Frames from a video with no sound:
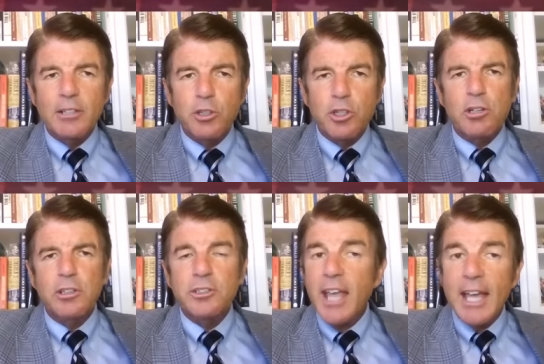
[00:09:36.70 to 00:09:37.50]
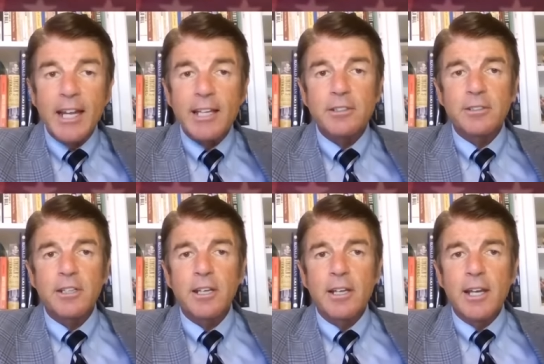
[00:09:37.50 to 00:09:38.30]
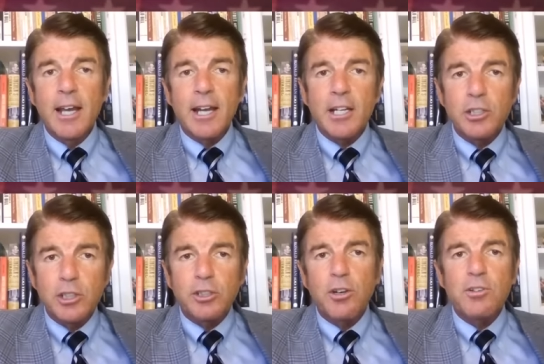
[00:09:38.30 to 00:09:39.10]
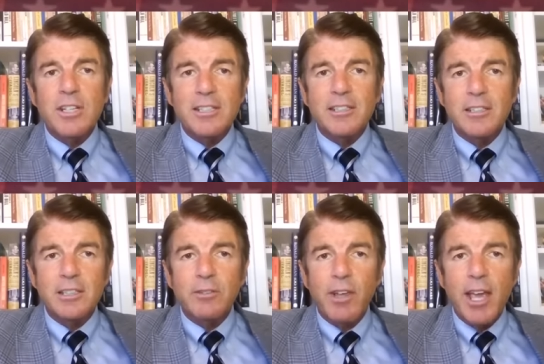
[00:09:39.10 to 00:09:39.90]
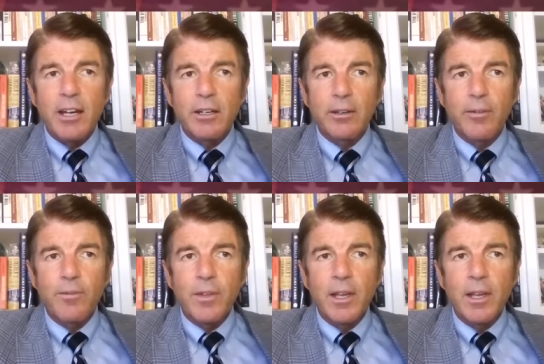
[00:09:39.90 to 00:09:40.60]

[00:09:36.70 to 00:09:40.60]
as a journalist and as a concerned citizen of Canada.